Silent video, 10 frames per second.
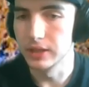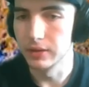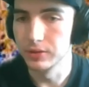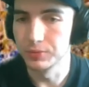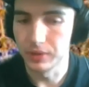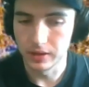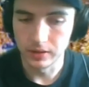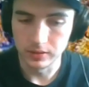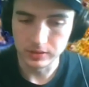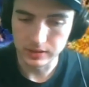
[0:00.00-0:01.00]
was one of
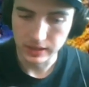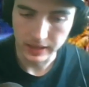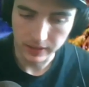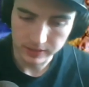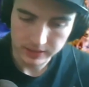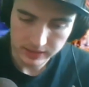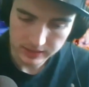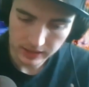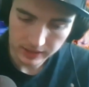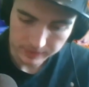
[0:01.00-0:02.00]
those heresies
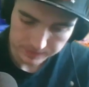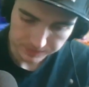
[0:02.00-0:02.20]
that